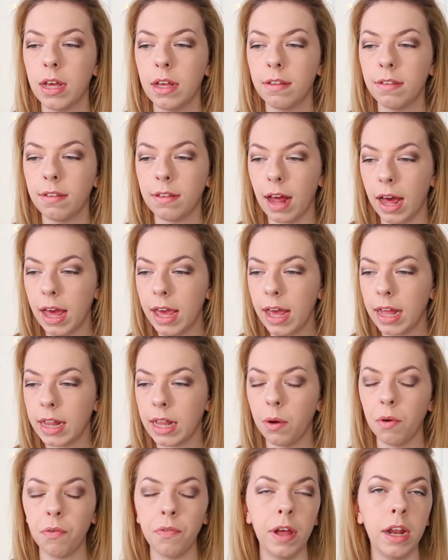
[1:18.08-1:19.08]
state and
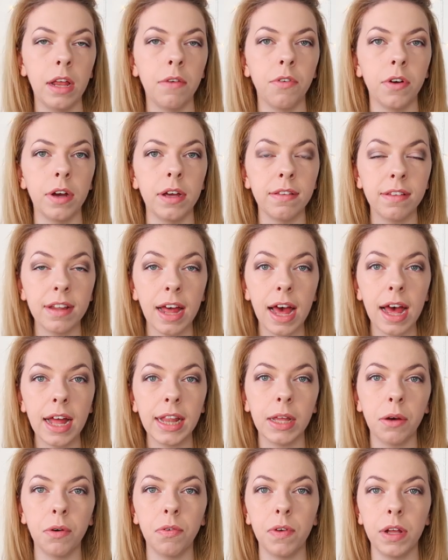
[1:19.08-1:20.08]
they were feeling very
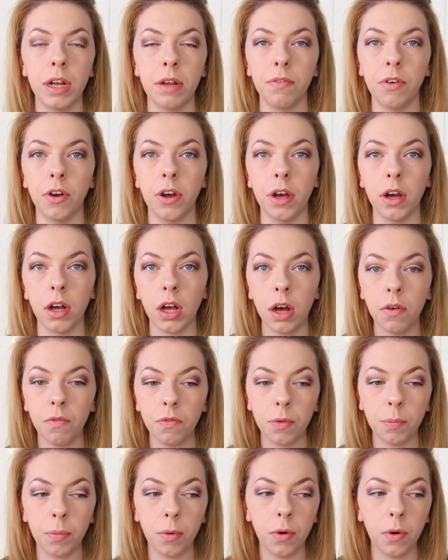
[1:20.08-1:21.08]
sad, they were feeling very
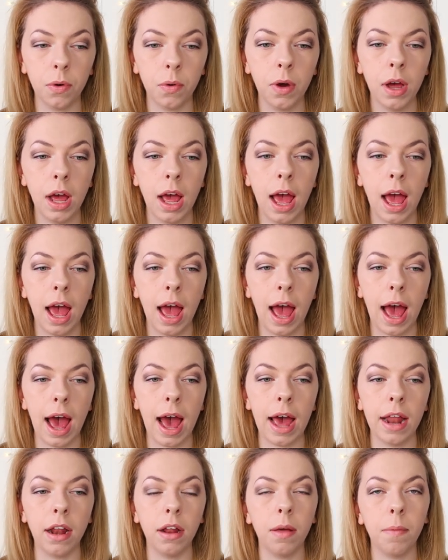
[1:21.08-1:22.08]
uncomfortable,
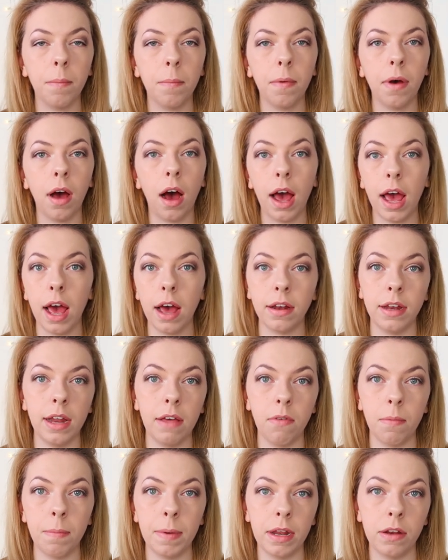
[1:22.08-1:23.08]
and I had
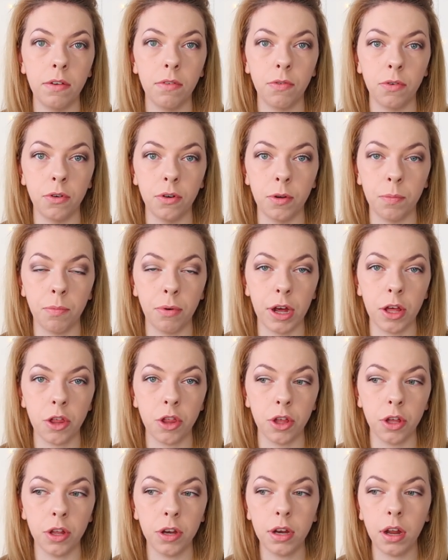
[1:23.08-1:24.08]
never been through
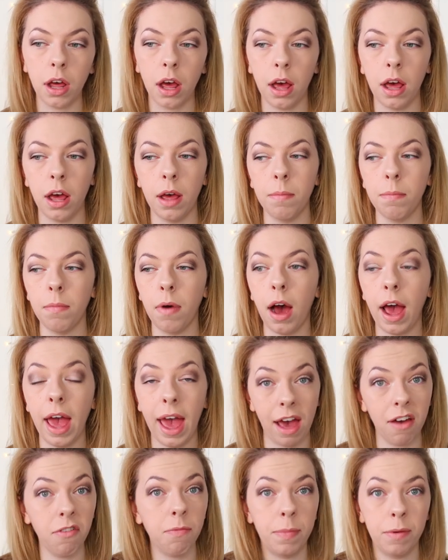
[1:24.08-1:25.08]
depression. Um, I
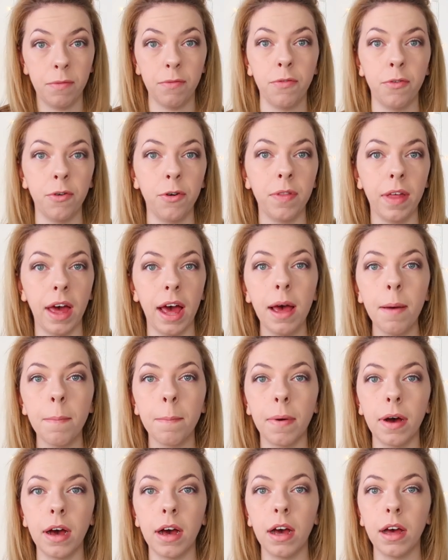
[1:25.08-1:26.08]
have been through that,
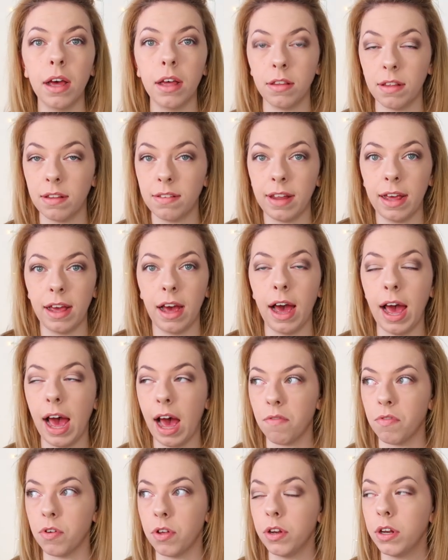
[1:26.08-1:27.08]
but let's say I
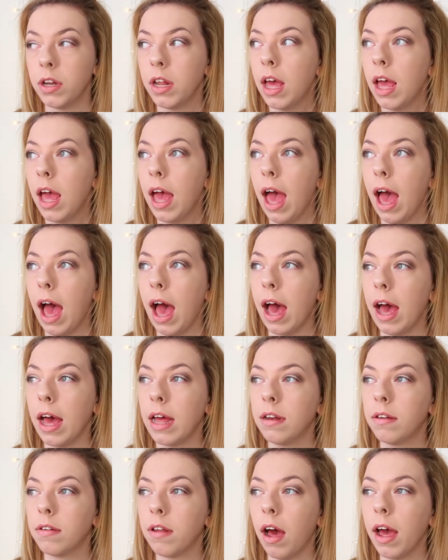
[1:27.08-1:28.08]
haven't.
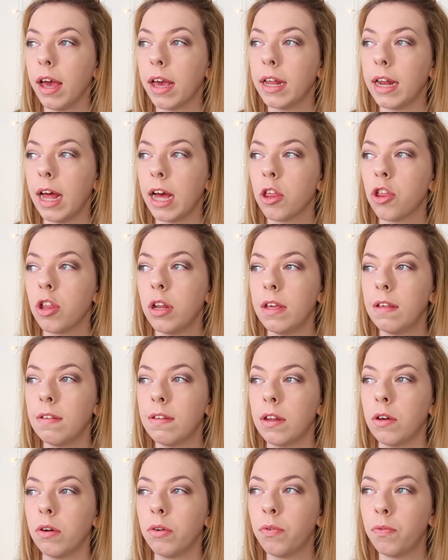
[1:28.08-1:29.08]
And I can actually
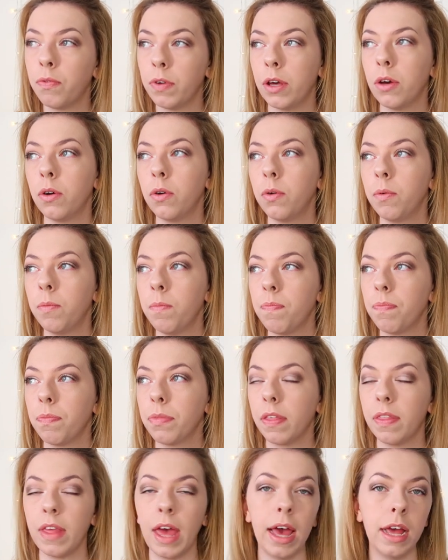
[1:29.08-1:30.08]
still feel
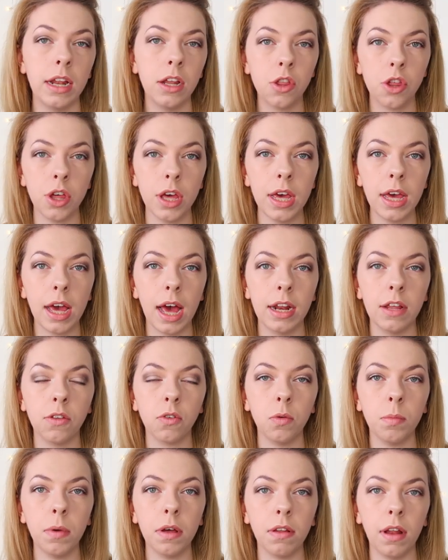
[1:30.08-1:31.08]
their energy, and
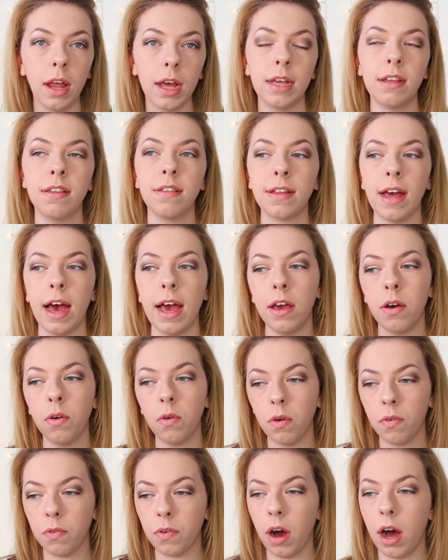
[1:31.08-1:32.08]
it's almost like a
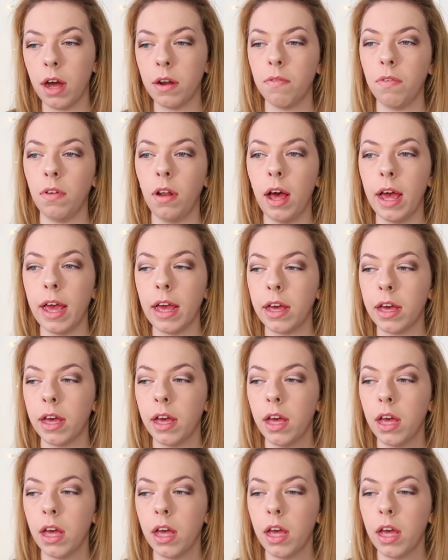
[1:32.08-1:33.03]
scale of kind of like